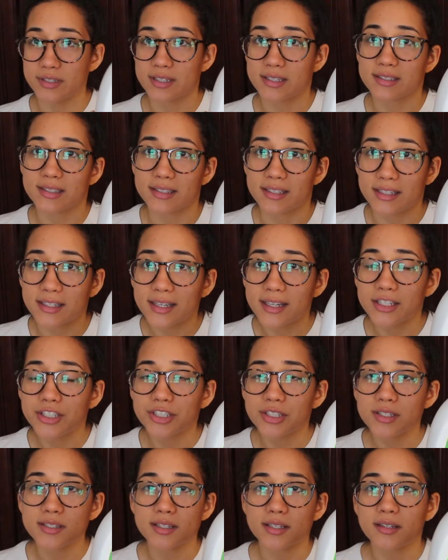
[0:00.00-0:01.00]
this in the
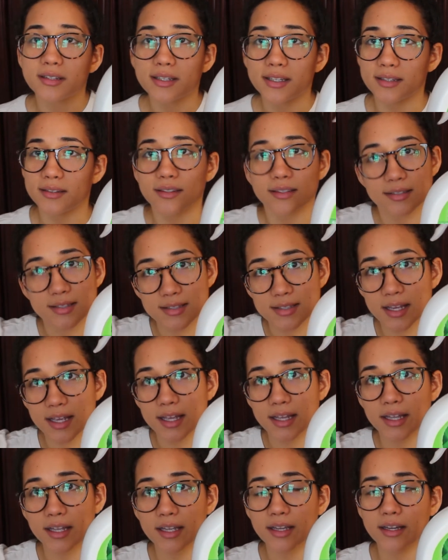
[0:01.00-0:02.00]
kitchen to clean the
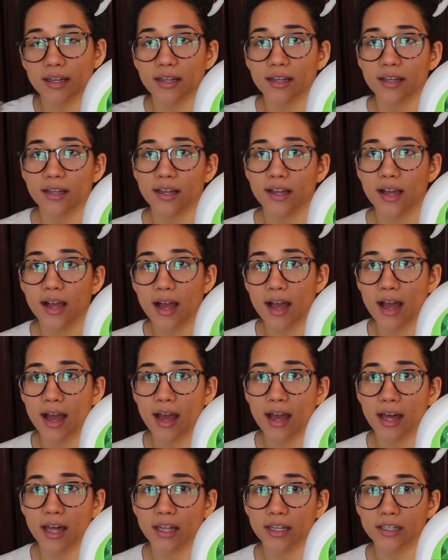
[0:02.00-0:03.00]
sink.
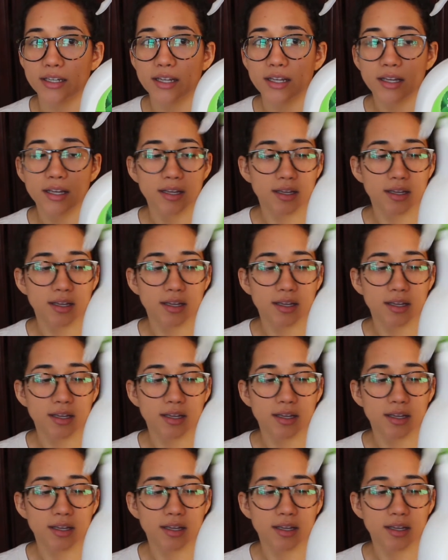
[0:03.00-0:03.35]
And